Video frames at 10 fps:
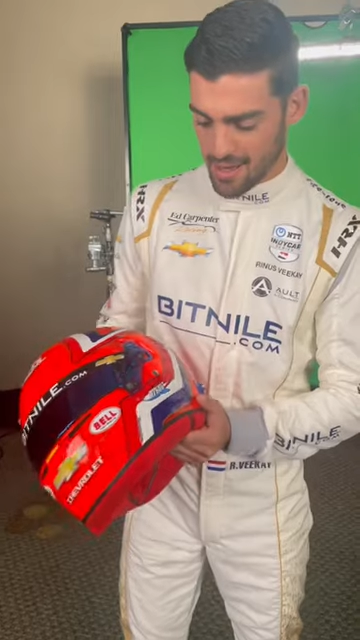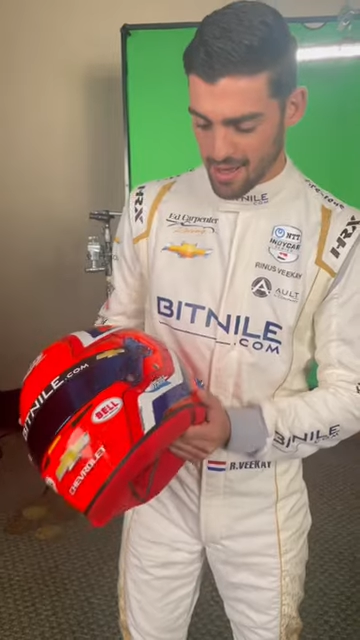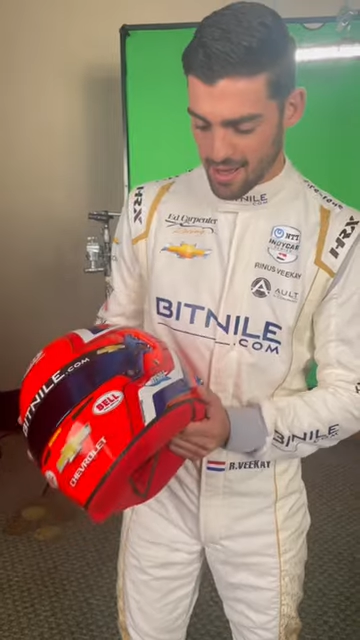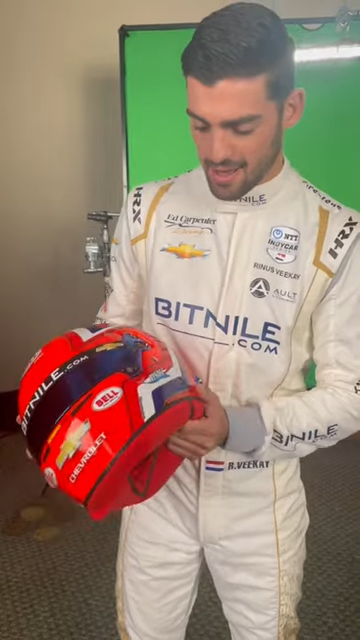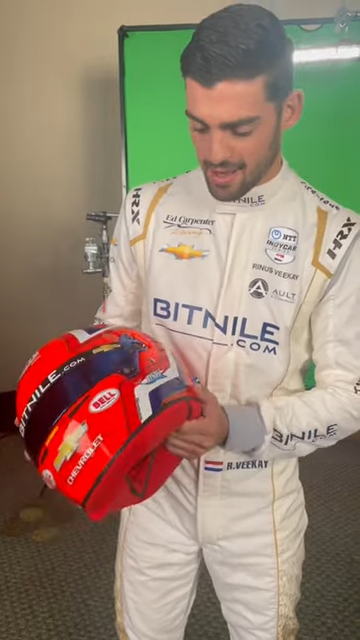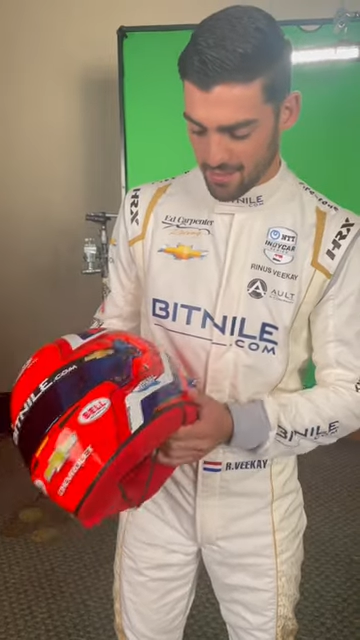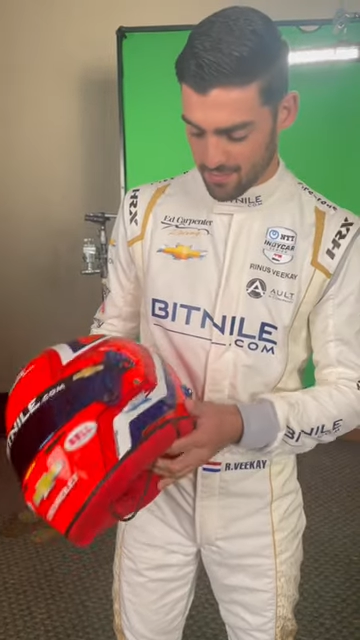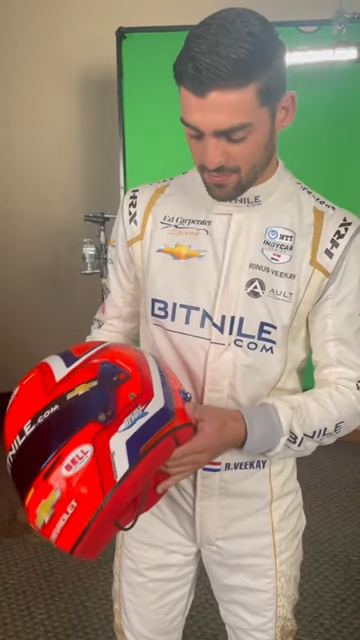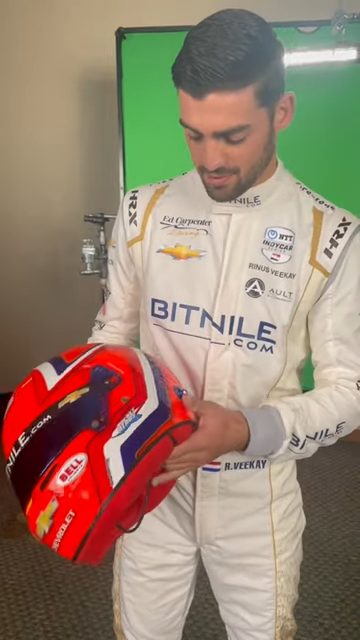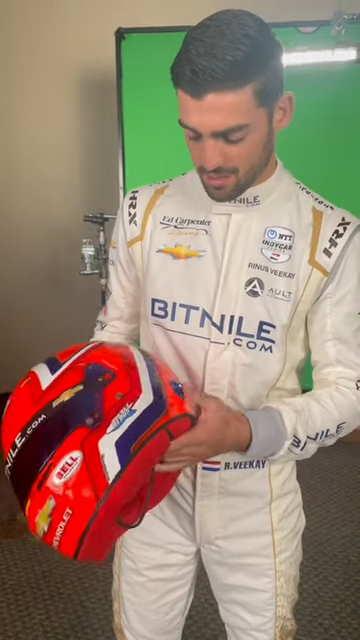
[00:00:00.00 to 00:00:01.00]
Um,
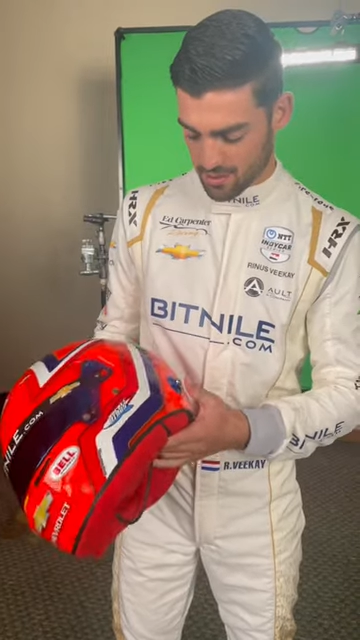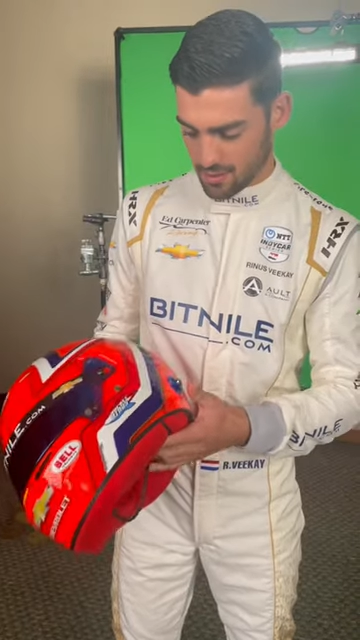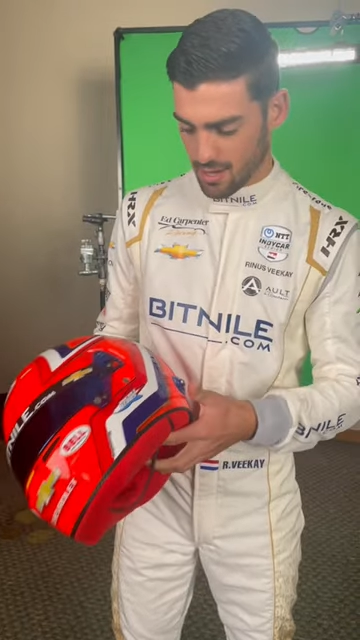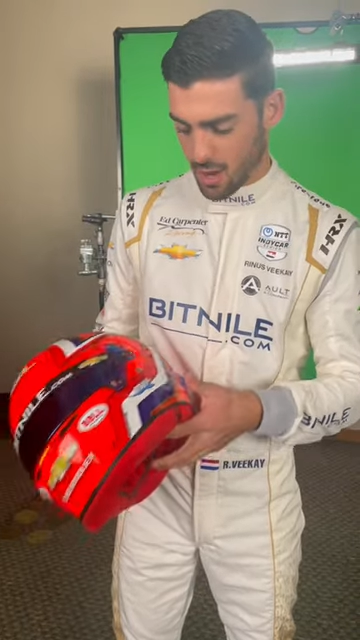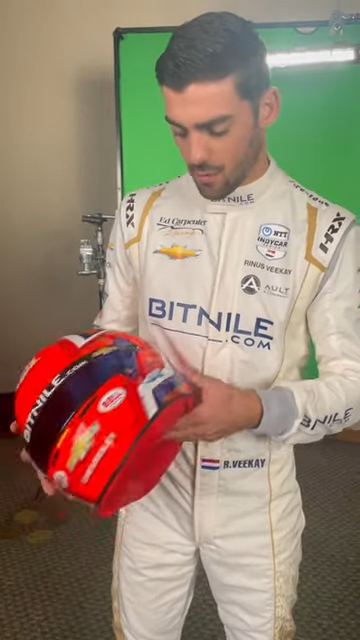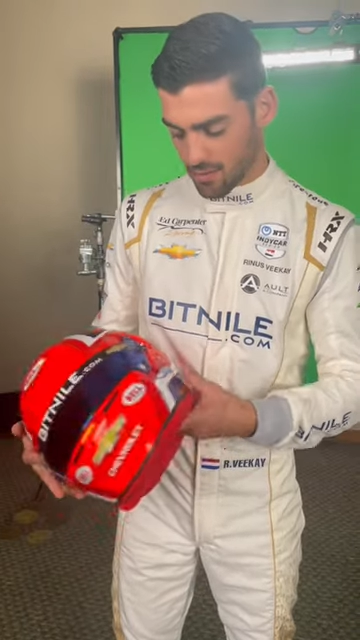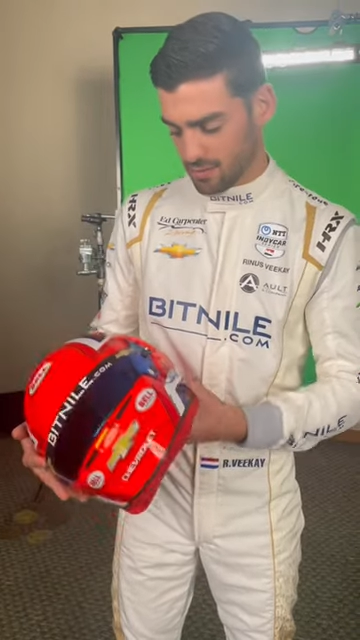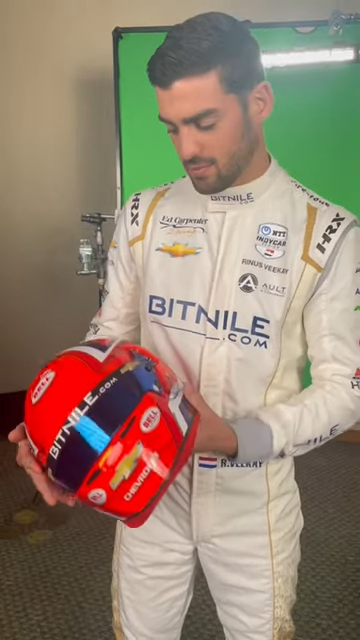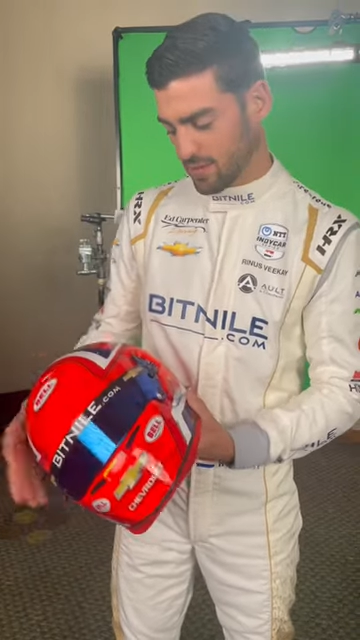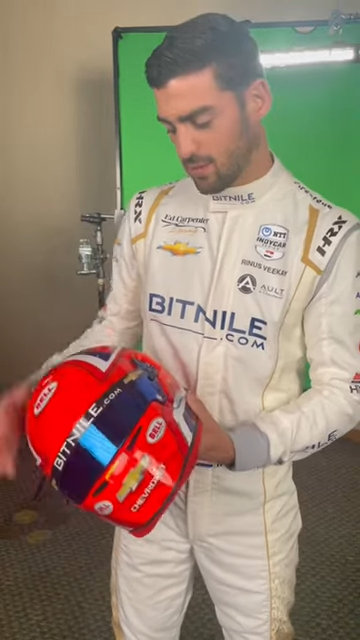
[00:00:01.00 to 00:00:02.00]
I want it to
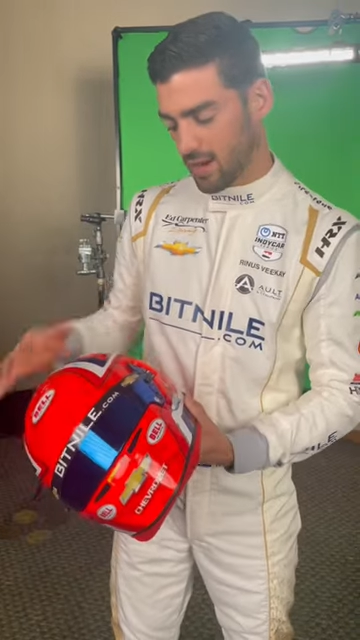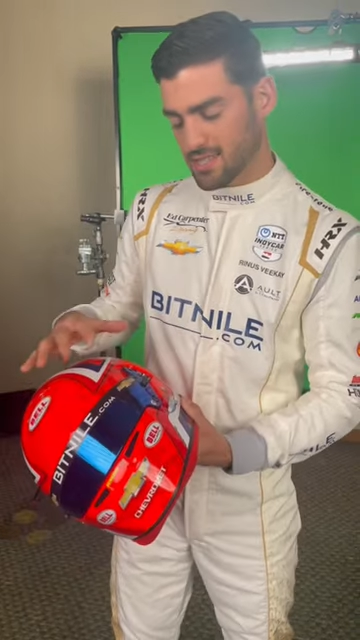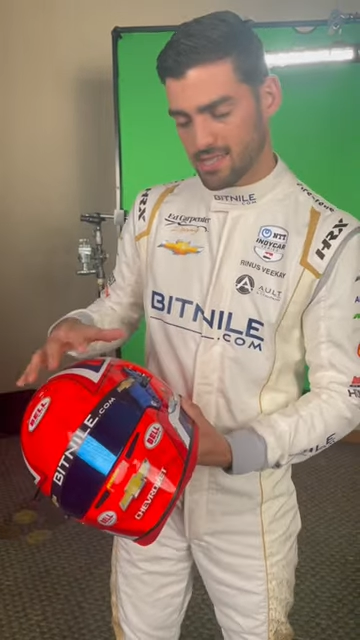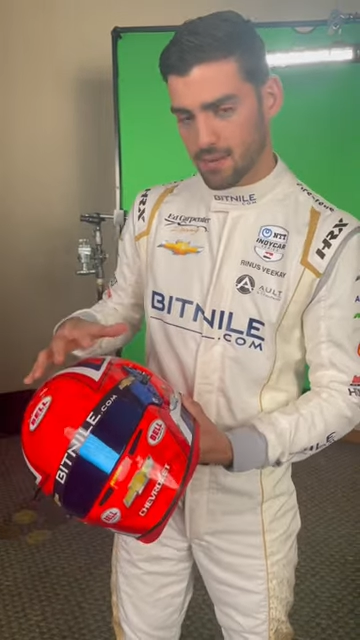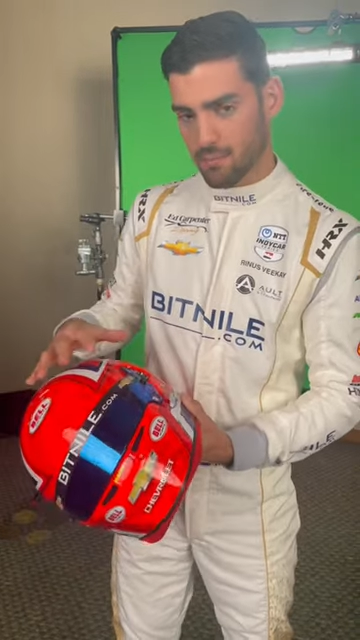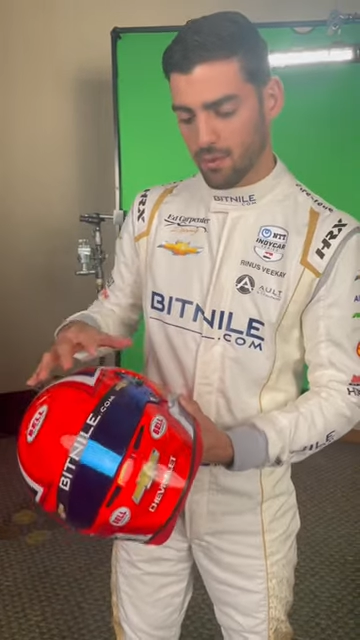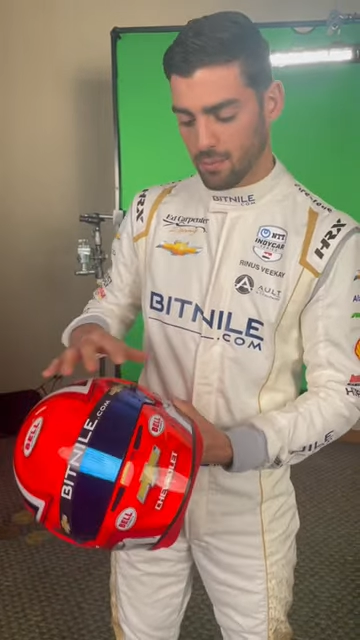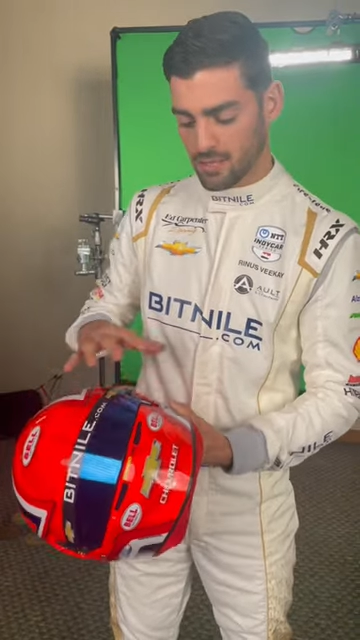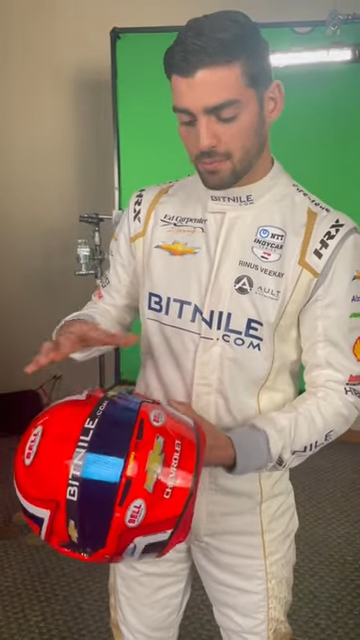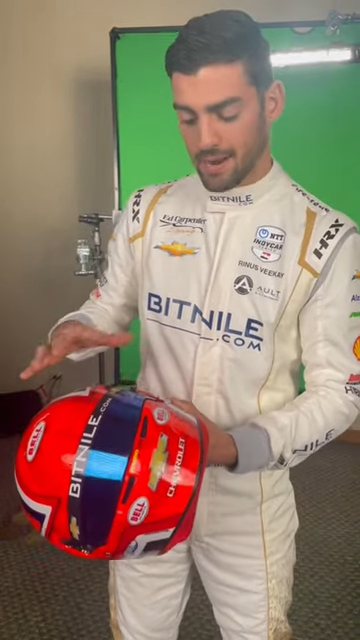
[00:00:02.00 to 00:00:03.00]
be quite simple, but
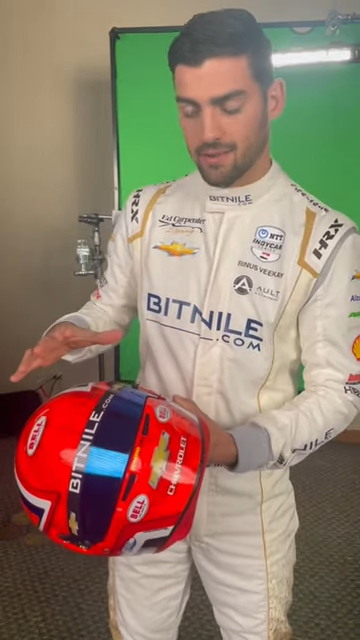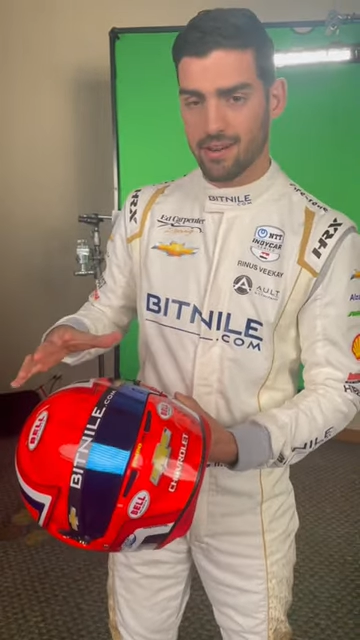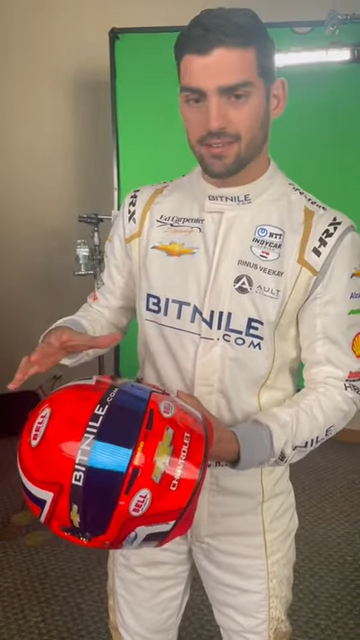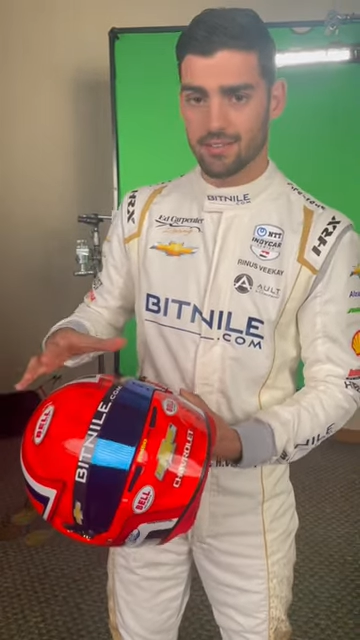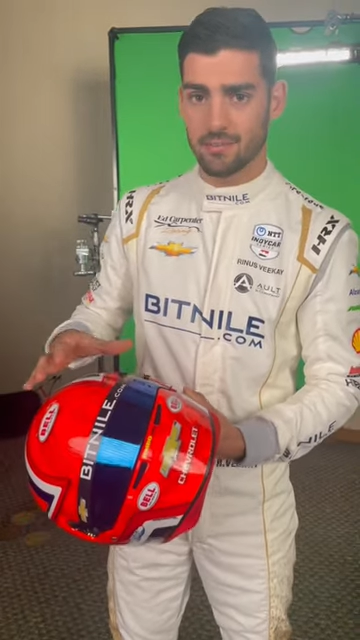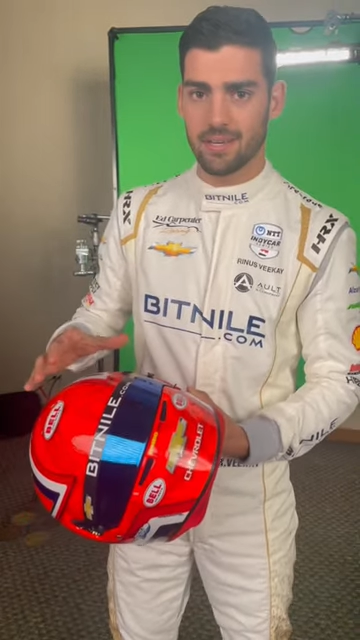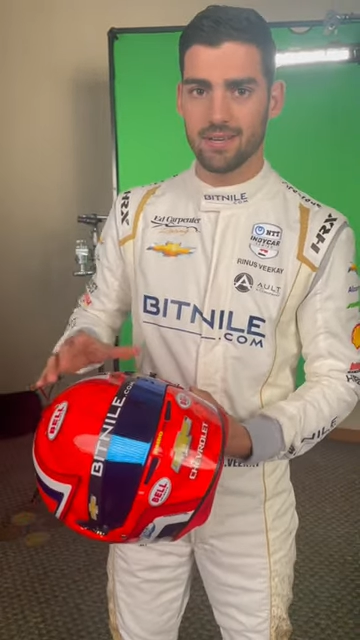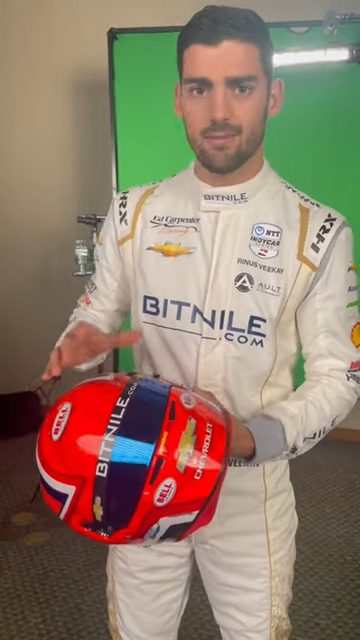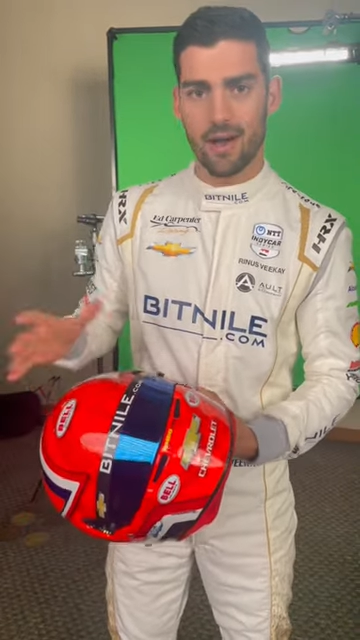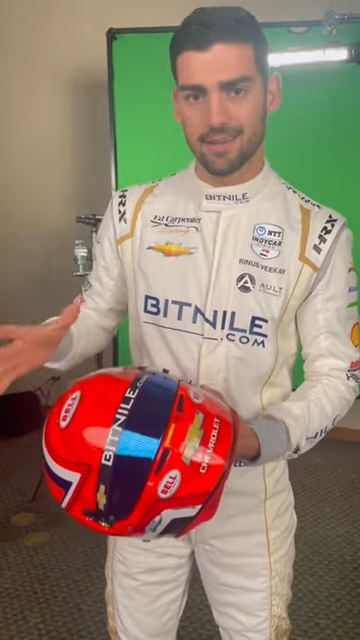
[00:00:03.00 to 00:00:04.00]
the background to be
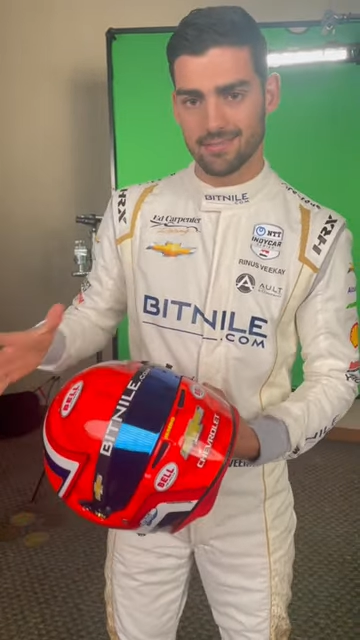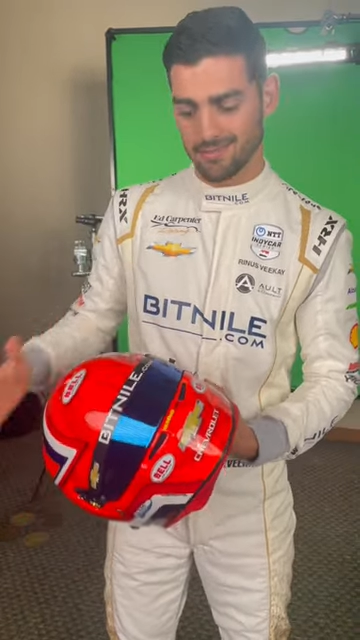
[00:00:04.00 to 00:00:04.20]
quite